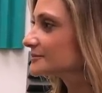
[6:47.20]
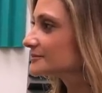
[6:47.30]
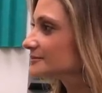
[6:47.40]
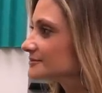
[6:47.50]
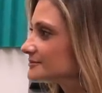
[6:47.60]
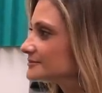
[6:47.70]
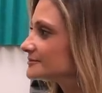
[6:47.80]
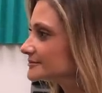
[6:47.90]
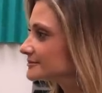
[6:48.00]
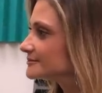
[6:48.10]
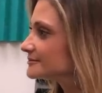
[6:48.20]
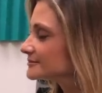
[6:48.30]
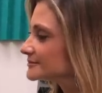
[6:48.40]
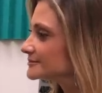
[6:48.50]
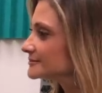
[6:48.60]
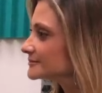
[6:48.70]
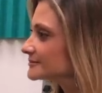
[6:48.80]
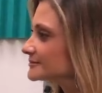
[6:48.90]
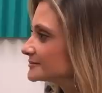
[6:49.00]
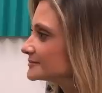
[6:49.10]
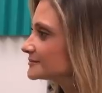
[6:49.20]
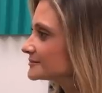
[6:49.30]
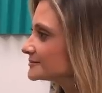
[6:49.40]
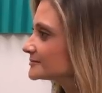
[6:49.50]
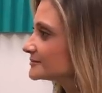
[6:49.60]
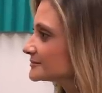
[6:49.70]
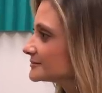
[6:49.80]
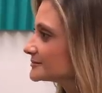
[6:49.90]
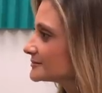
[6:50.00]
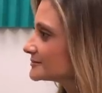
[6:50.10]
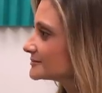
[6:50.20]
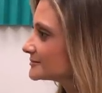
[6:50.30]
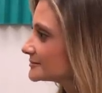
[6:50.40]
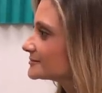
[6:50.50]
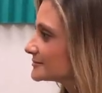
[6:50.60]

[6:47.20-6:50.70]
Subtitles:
No words are spoken by the person on screen.